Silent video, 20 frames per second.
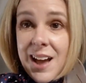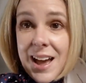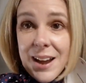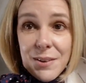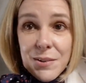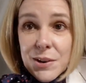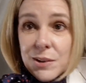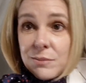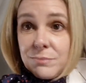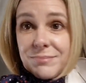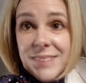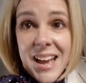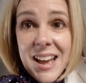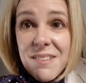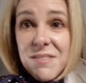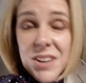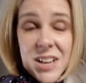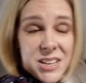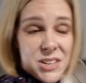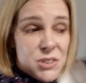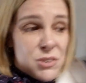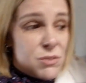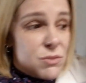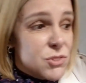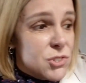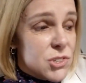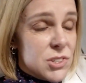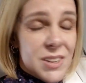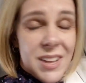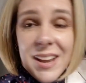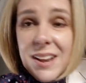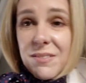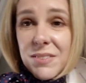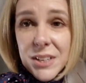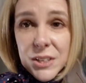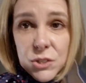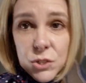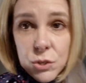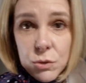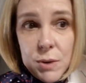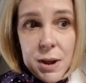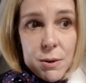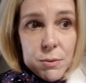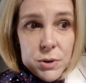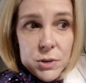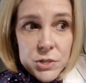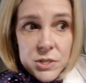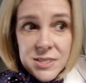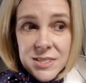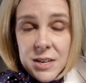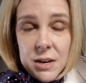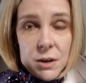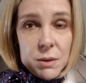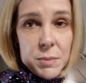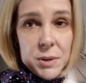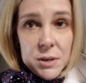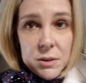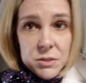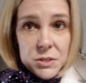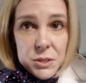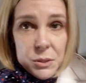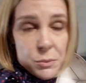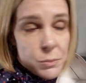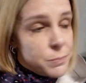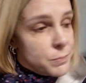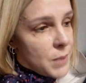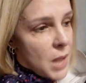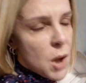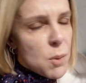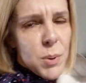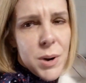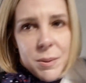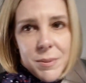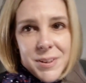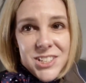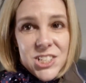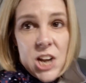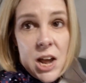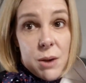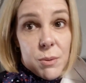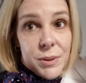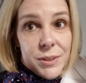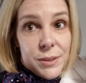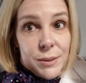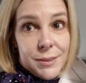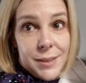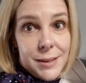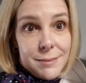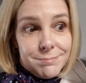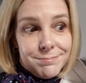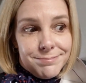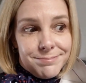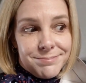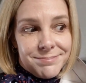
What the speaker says: I don't know, I have like 2 hours in Sacramento, so I'll probably chat with you then.